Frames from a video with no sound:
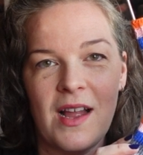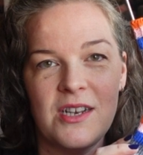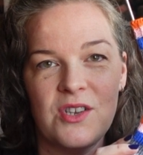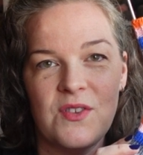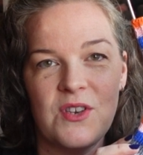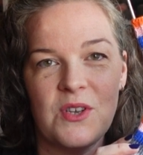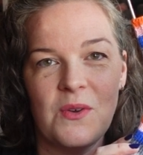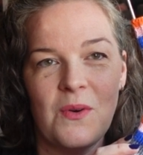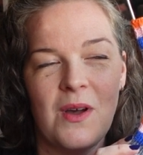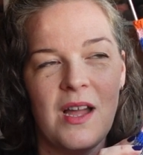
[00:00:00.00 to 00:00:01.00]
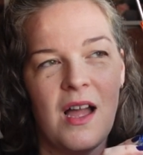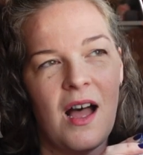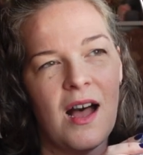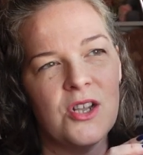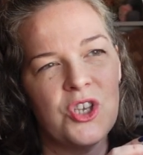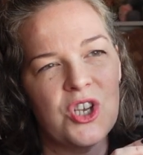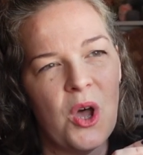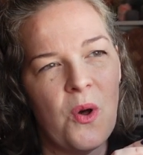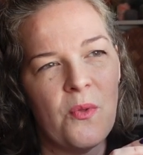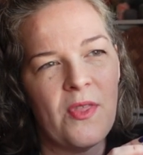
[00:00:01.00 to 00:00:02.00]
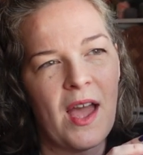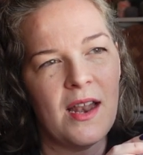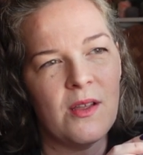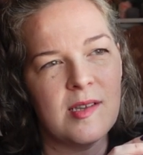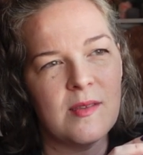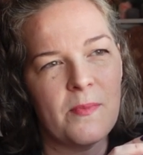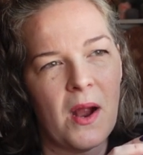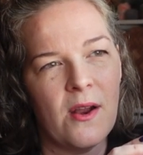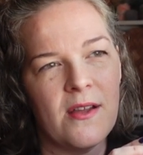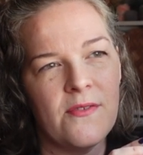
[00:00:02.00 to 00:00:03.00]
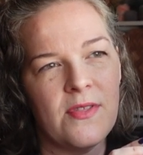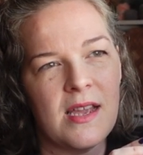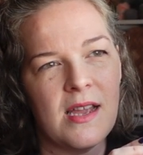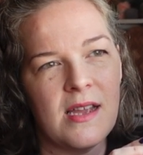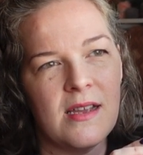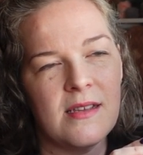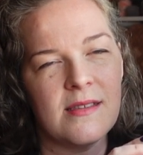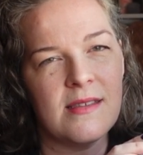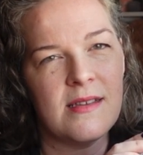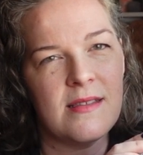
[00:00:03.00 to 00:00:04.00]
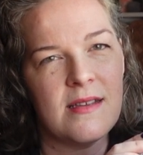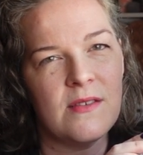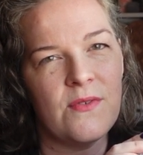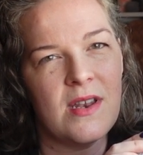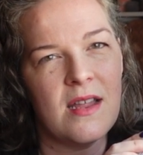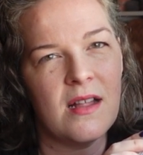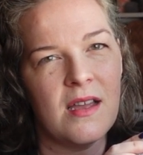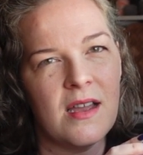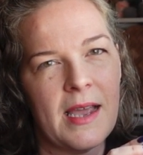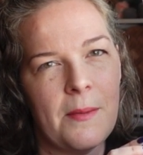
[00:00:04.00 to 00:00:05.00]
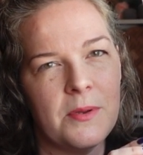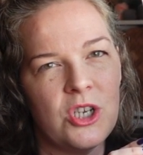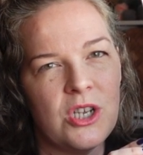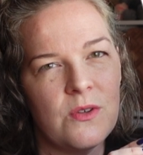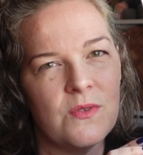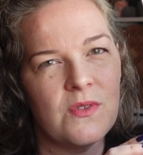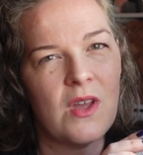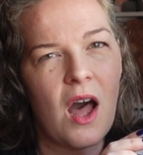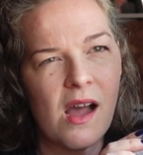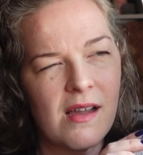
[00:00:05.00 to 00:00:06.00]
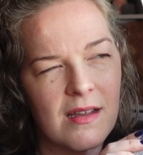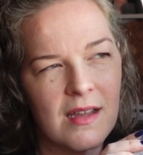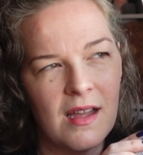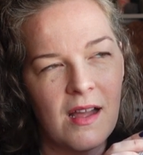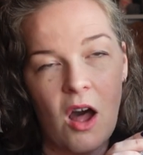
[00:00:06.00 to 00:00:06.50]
I just do a toe that is part of the CC's vanilla cappuccino sock.